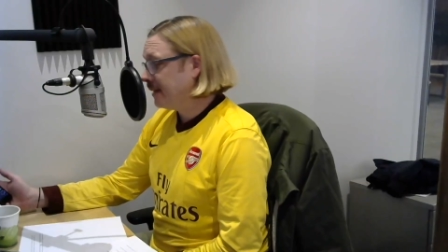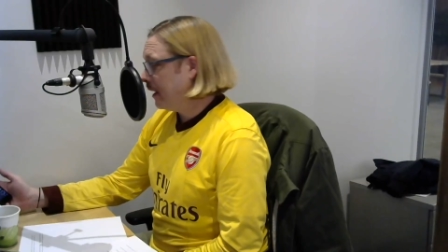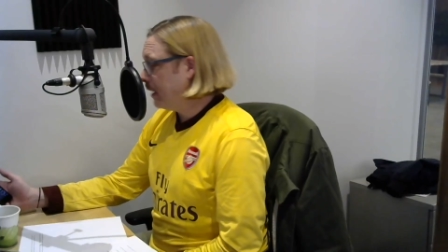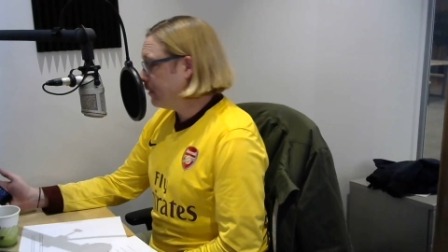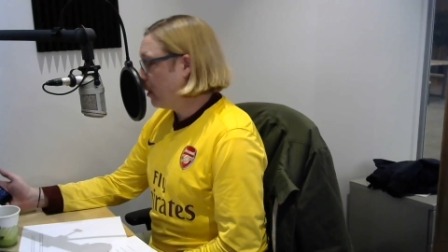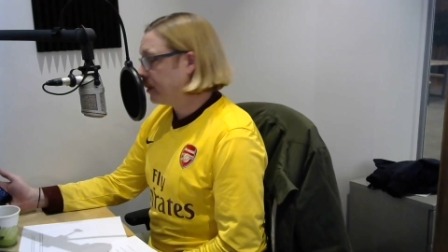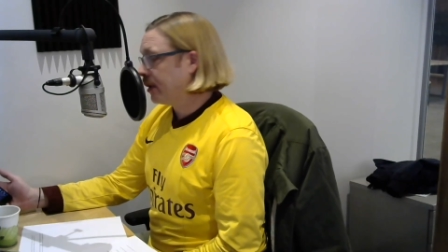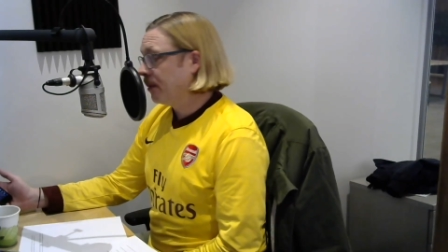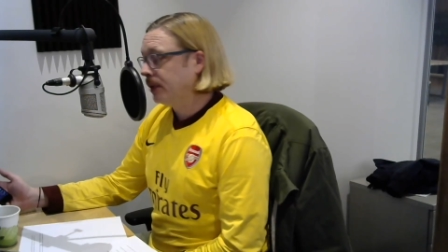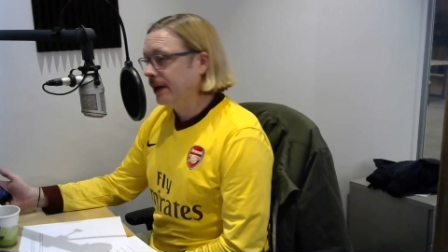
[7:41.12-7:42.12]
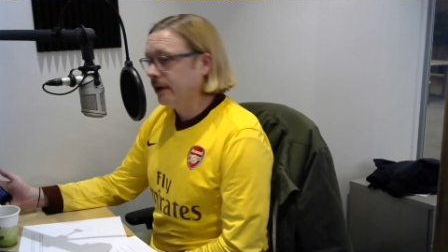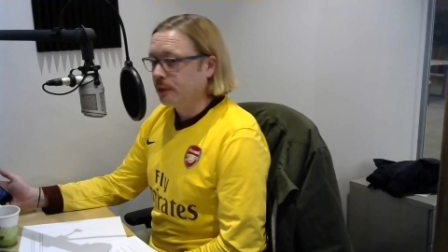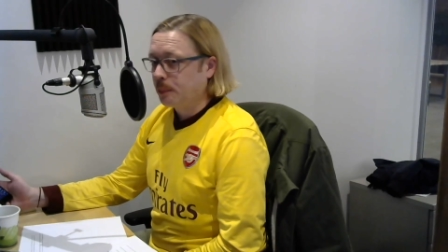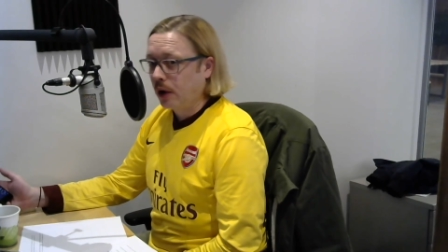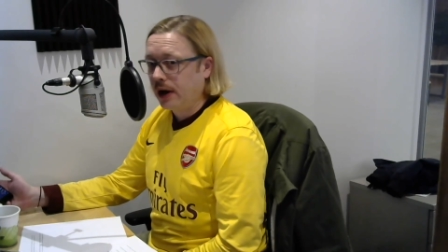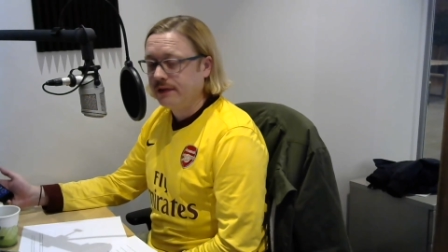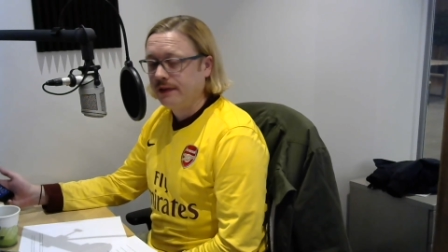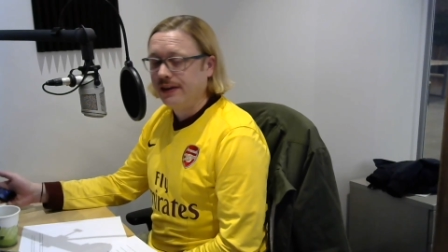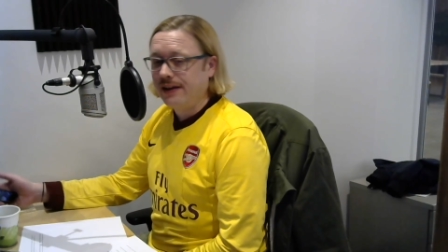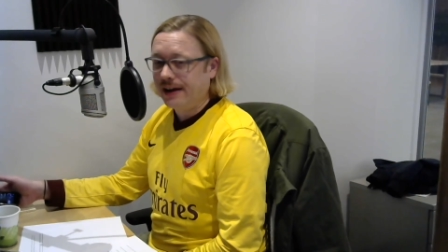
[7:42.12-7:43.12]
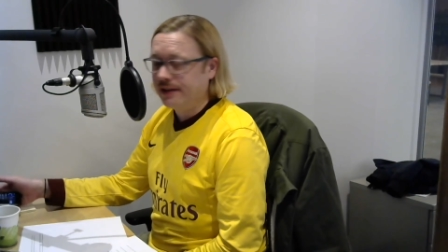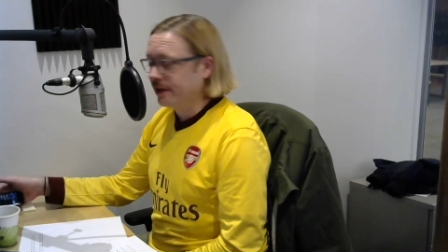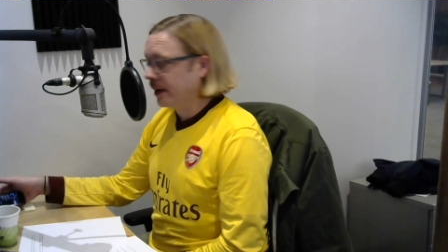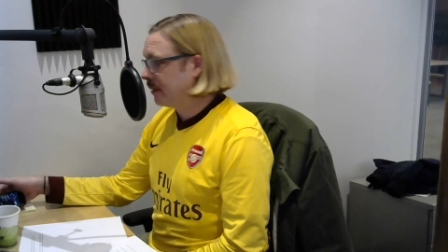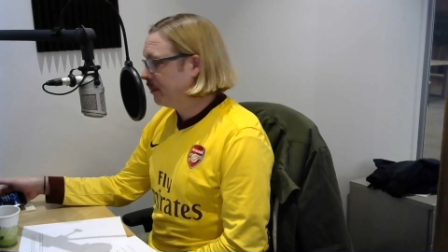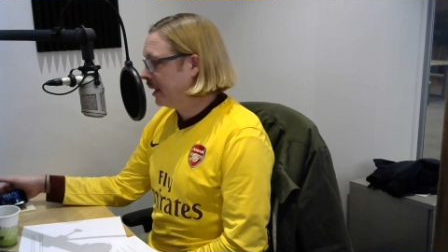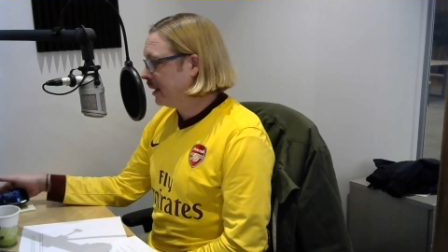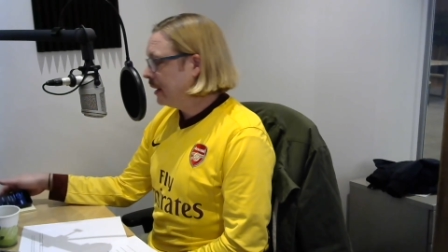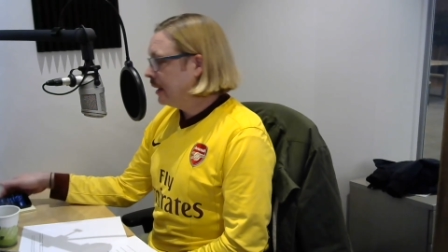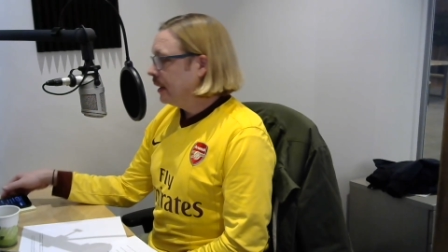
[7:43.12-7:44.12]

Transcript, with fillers: Taison completed his brace in the 92nd minute